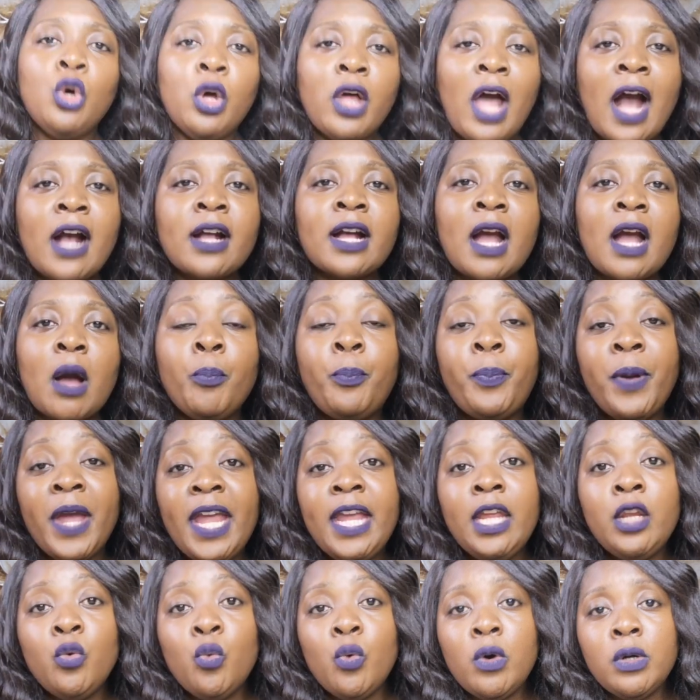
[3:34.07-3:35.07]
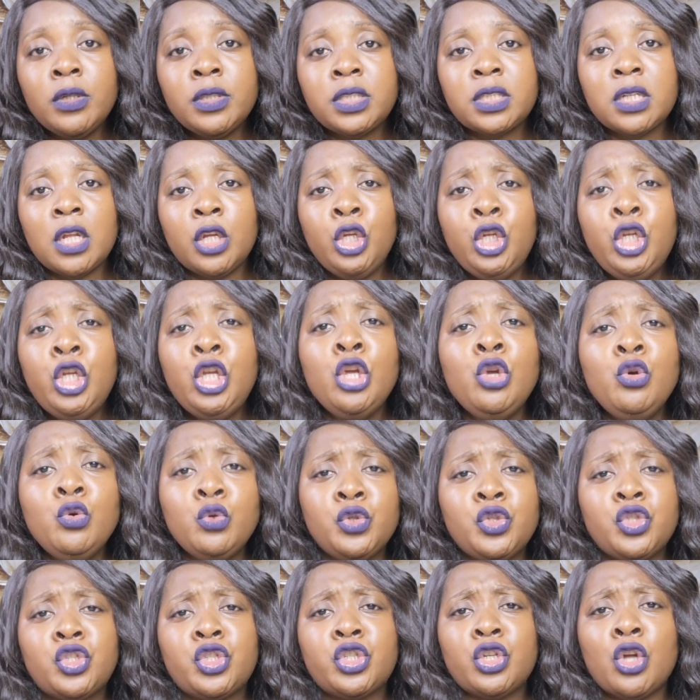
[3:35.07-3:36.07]
her campaign was
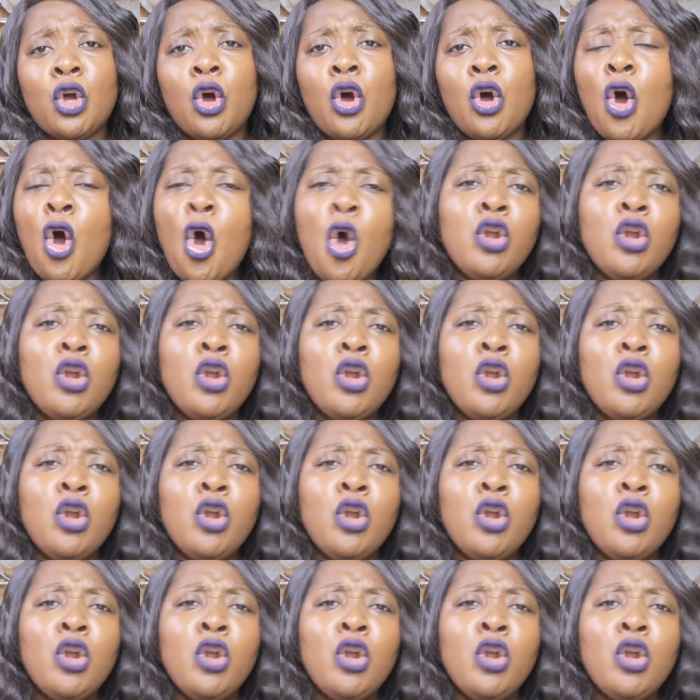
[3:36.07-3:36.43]
huge